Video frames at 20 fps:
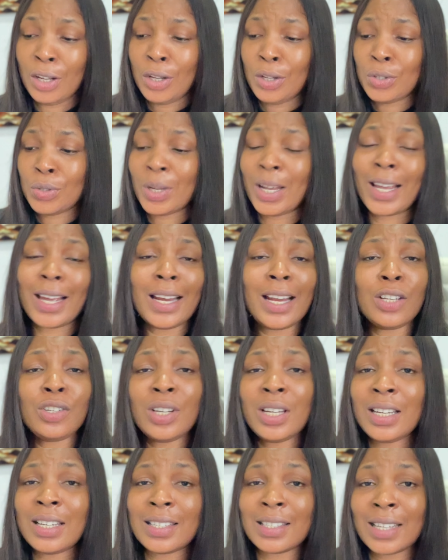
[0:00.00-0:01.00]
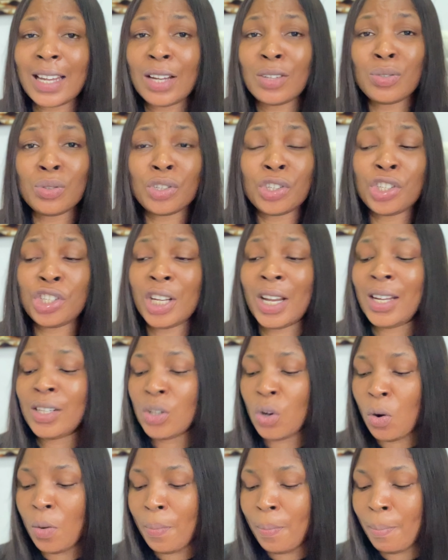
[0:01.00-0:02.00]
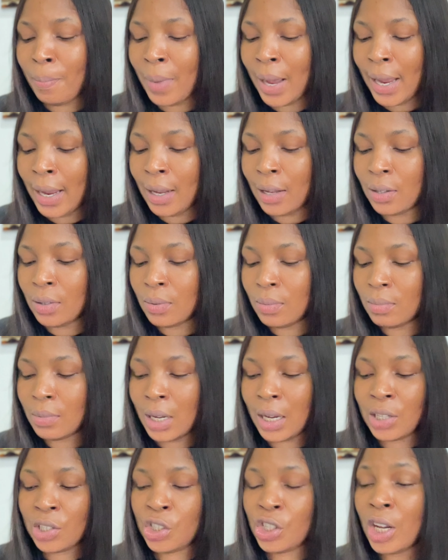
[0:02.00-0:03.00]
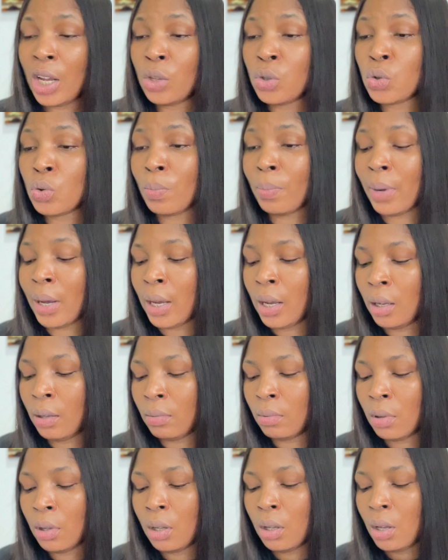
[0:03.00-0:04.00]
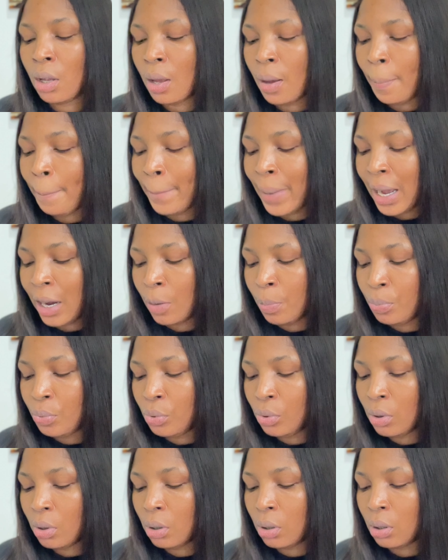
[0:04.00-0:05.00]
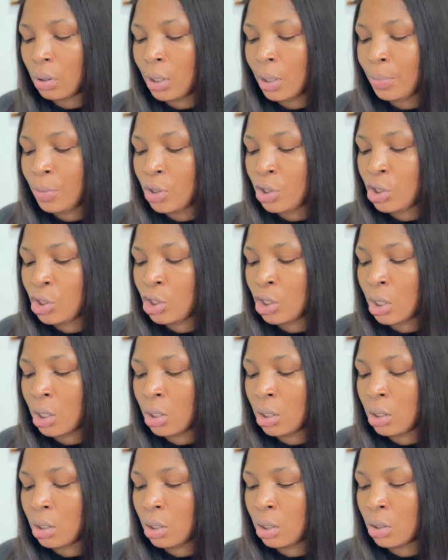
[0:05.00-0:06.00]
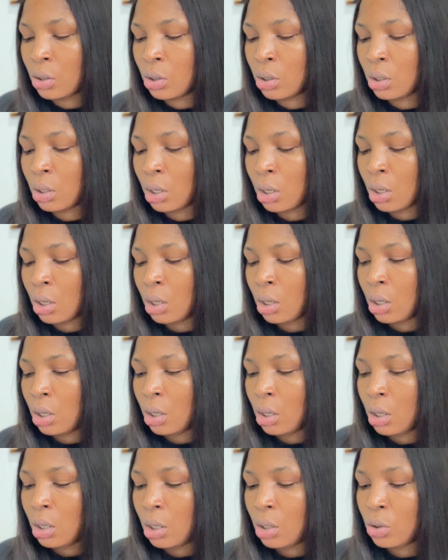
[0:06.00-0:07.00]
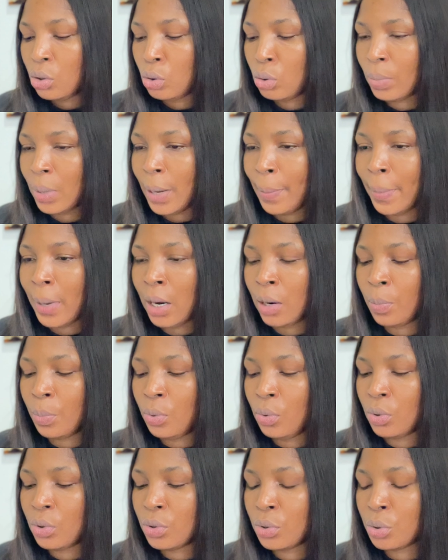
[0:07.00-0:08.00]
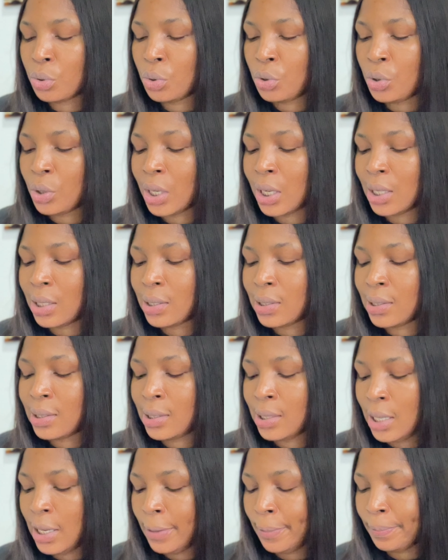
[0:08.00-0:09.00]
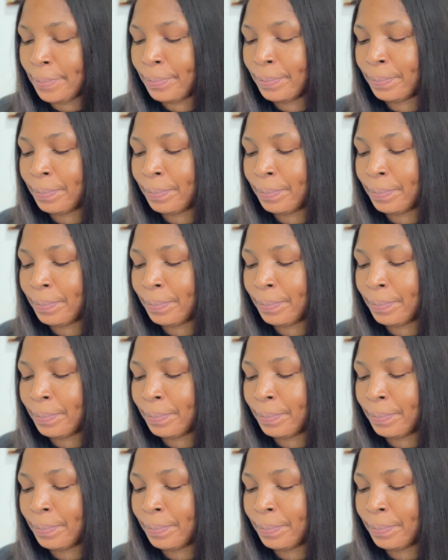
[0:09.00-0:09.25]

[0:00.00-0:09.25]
So I can actually decide to share it on I share it to my MacBook. Let me share this to my MacBook so you can see.